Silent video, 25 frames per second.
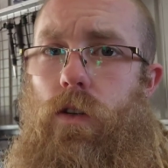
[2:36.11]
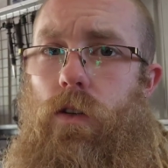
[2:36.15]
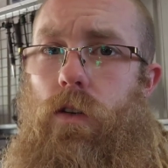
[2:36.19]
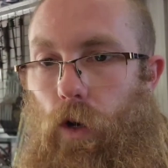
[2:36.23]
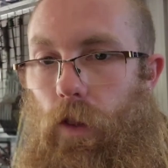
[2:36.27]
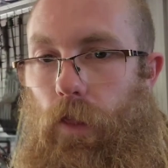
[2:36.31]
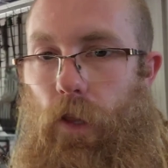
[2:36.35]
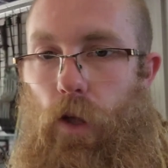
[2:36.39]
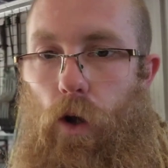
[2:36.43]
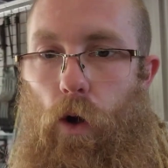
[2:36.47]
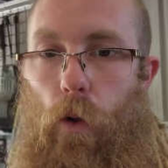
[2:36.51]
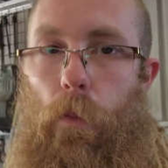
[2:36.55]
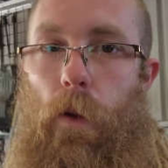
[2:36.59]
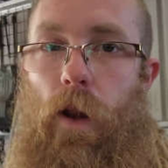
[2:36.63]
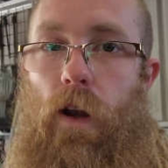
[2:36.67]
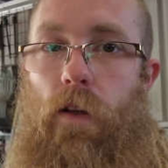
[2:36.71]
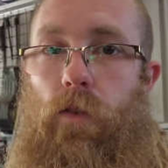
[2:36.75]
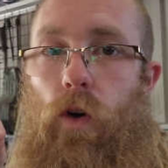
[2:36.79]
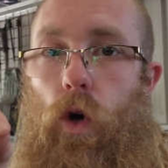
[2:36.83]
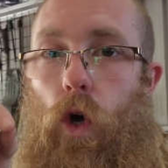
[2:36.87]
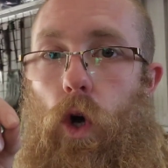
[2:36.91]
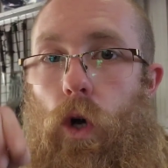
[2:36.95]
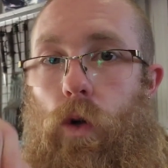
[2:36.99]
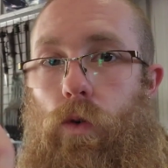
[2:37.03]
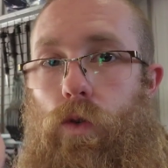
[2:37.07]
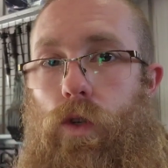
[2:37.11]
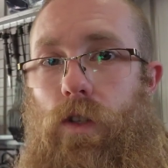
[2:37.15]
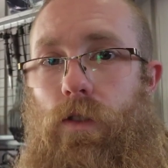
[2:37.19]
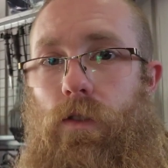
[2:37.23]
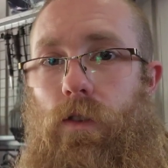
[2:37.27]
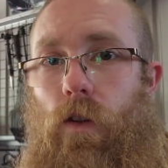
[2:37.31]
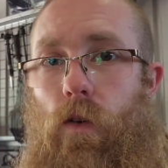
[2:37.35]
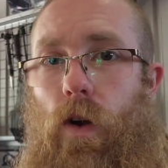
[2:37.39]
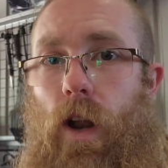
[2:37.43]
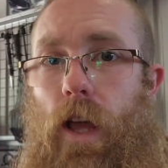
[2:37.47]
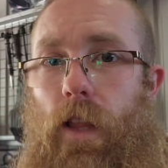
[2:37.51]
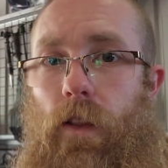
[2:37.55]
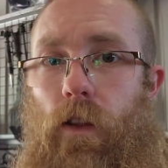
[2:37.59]
A little bit of oil just
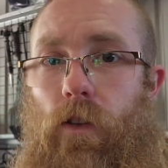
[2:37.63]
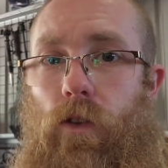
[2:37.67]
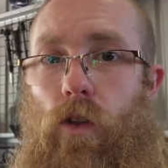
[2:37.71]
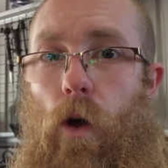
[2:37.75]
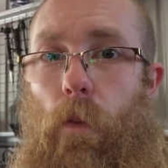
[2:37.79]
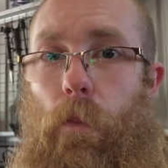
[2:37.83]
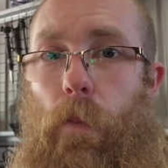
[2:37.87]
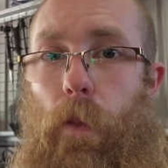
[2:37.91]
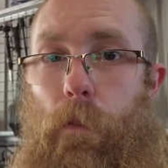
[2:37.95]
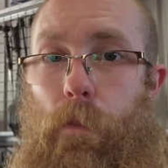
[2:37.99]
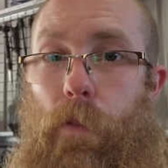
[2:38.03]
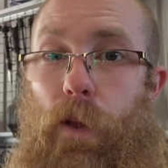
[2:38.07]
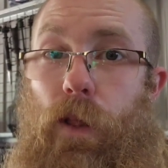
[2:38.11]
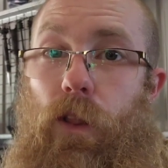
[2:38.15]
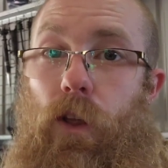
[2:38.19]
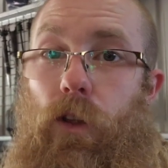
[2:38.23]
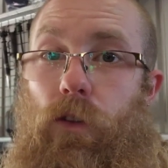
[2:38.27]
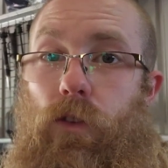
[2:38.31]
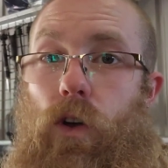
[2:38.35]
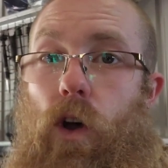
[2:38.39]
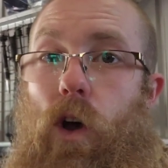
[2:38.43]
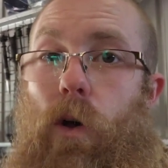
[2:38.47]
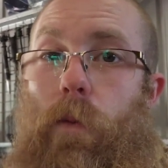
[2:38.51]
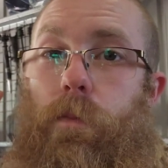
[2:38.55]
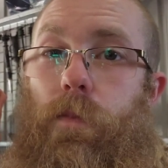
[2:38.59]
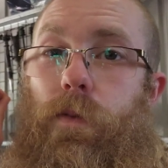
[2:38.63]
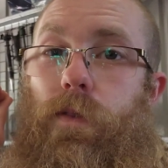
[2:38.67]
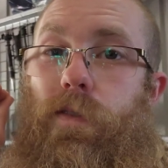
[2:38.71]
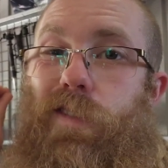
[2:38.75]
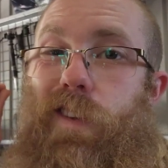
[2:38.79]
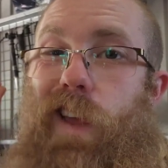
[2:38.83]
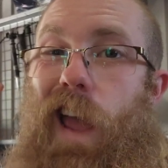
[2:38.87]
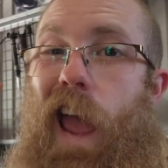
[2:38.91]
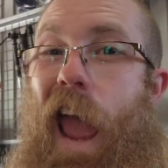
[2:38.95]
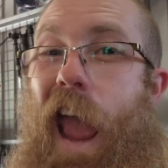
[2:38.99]
around the top of the pillow tops,